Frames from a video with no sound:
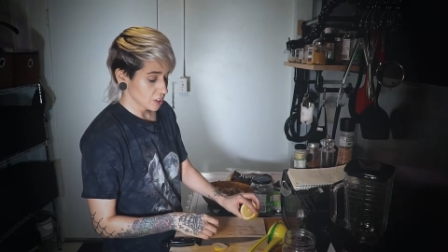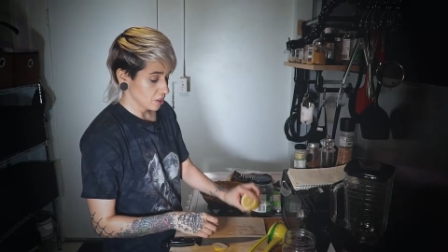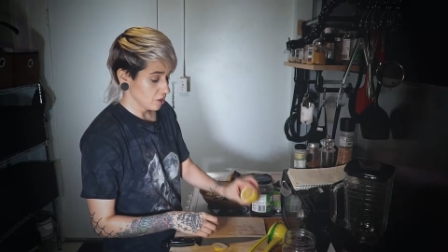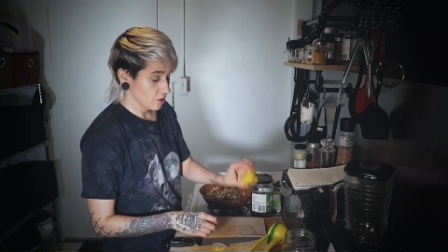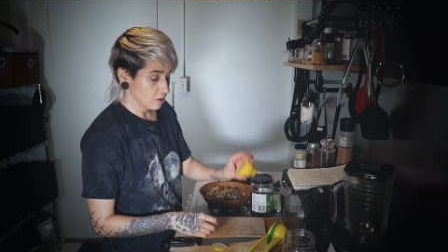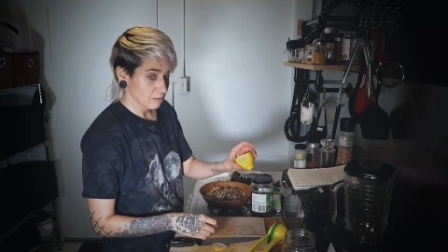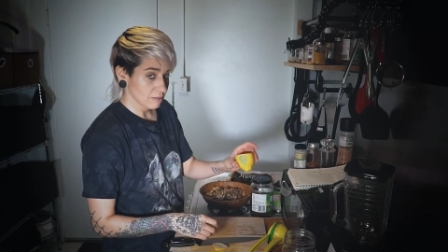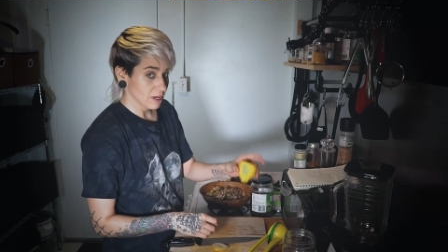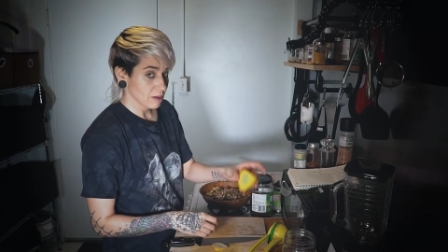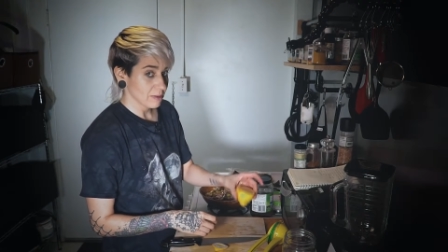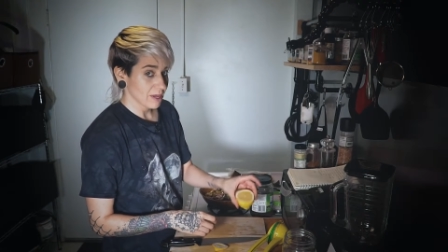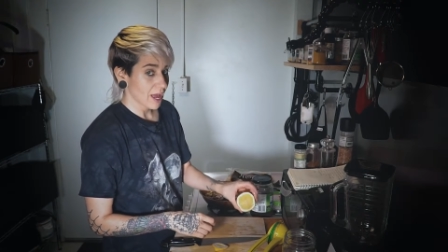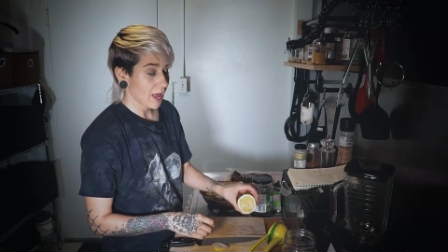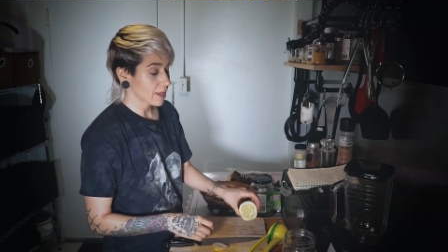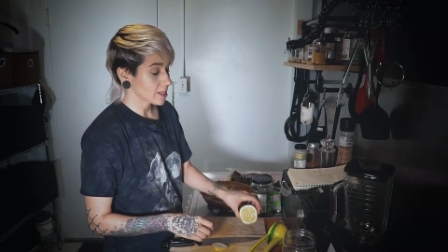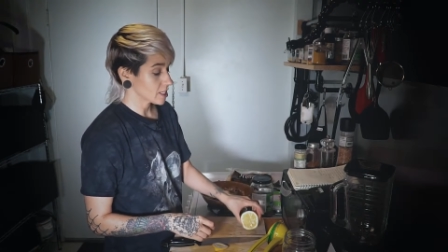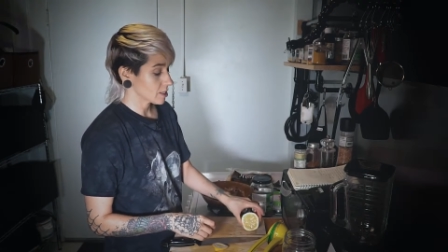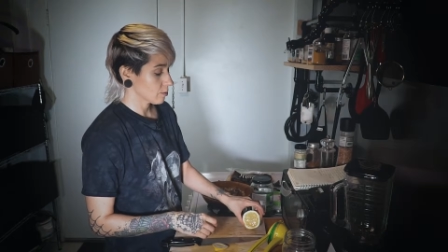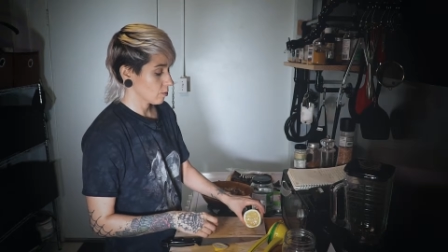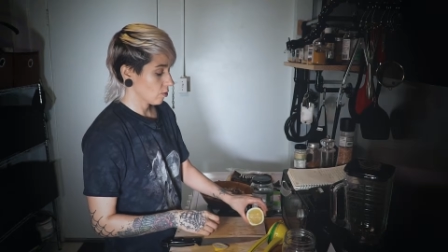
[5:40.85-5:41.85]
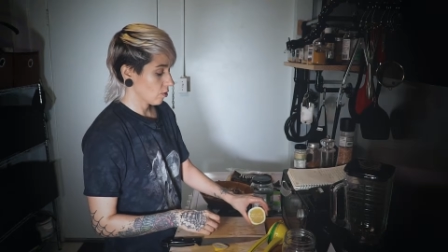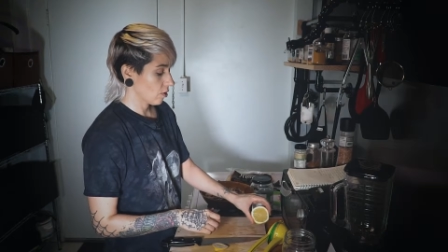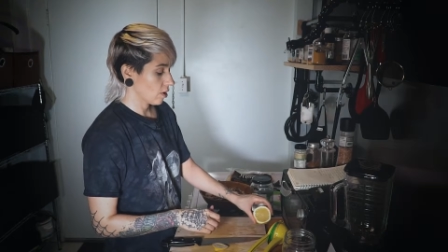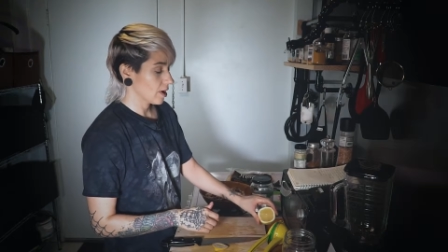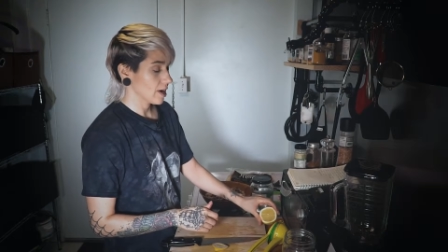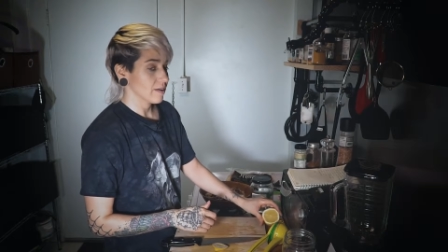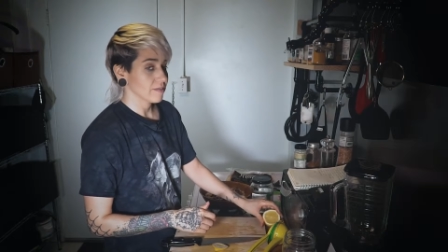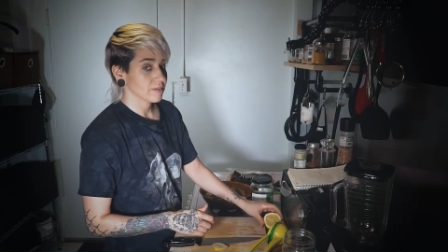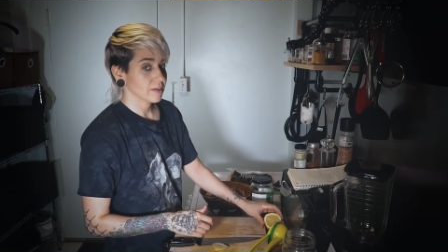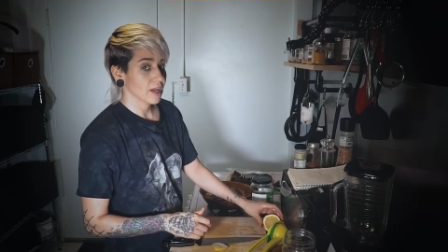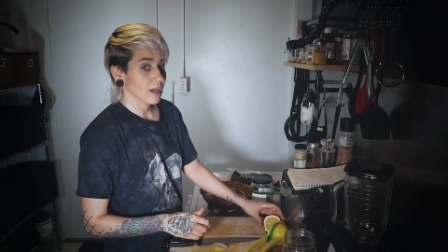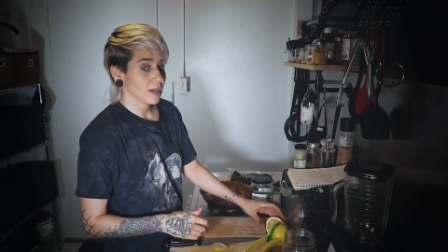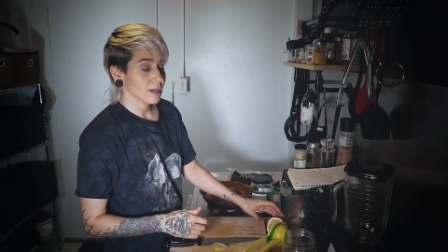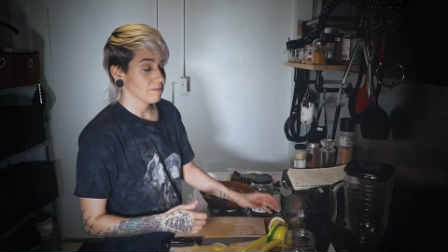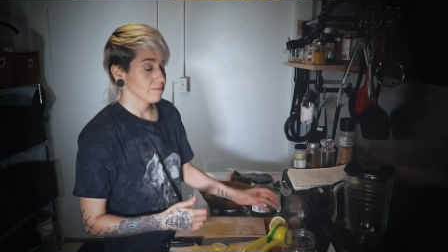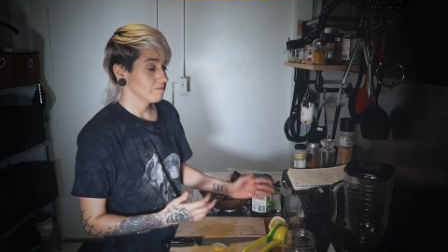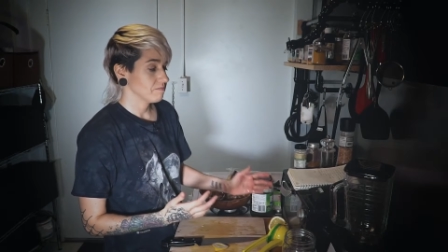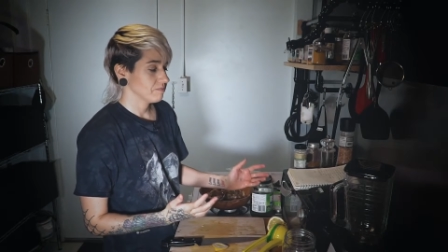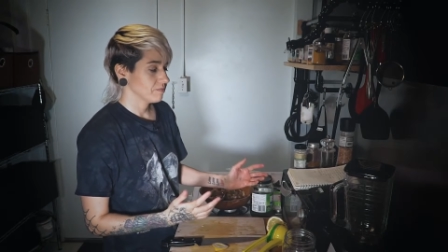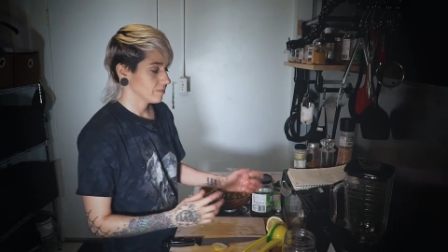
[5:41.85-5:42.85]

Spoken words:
and you can maybe add some more. If not,